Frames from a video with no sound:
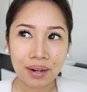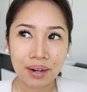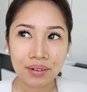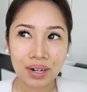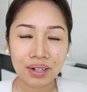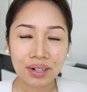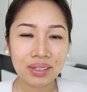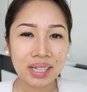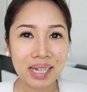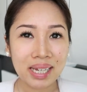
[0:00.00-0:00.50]
I
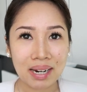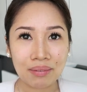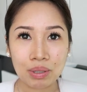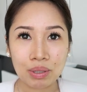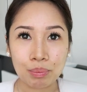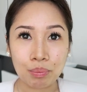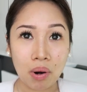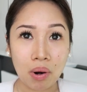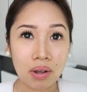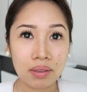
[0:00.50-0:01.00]
rarely
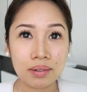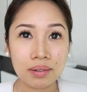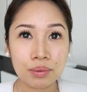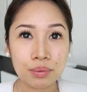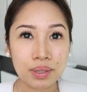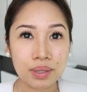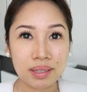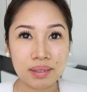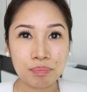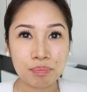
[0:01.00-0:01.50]
ever
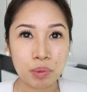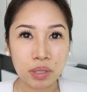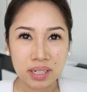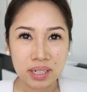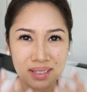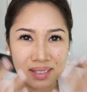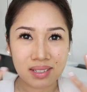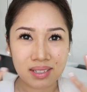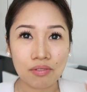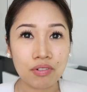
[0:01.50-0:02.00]
bother with
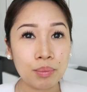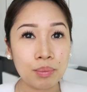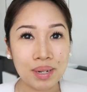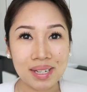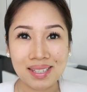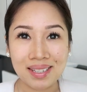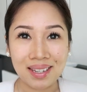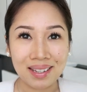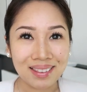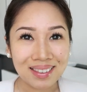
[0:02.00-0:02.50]
putting stuff on
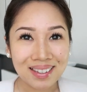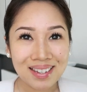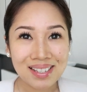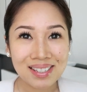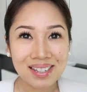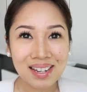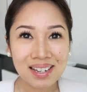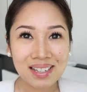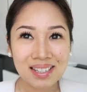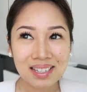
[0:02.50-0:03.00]
my skin
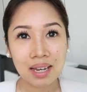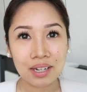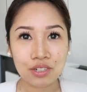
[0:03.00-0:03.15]
these days.